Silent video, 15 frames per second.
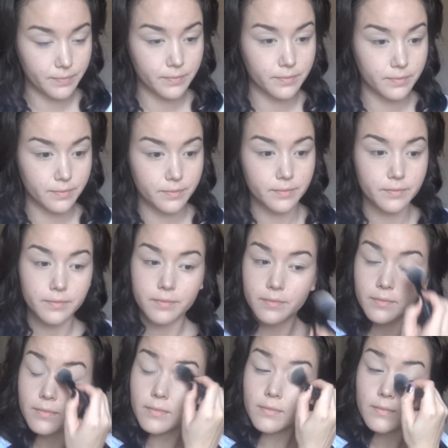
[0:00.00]

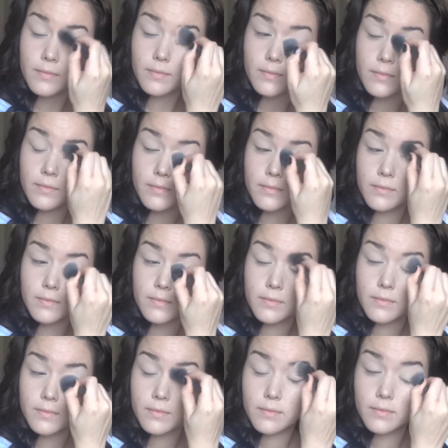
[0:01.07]

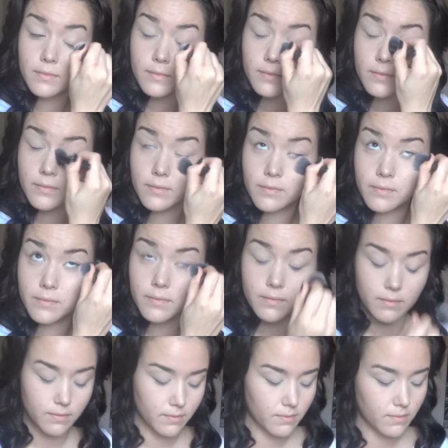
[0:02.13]

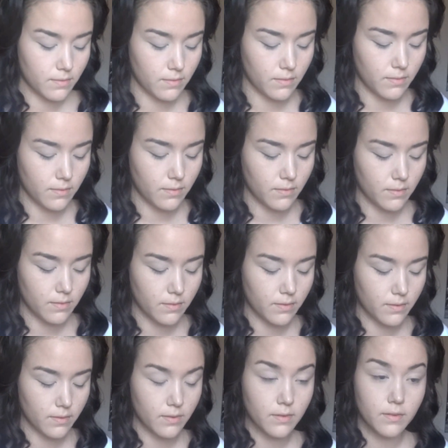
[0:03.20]

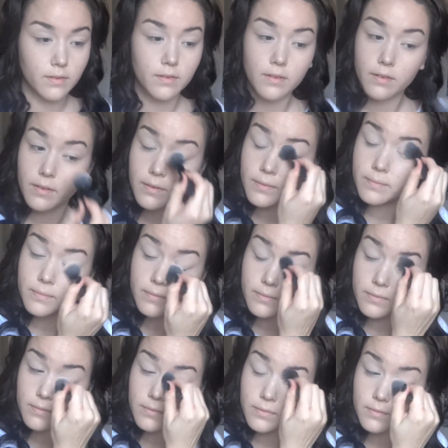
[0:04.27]

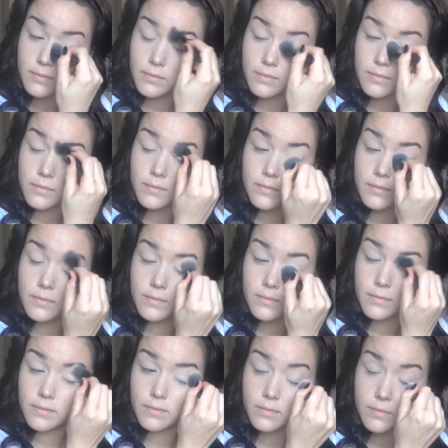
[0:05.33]

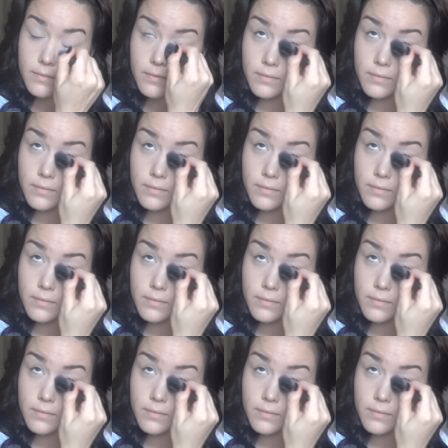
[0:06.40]
No one is speaking in this clip.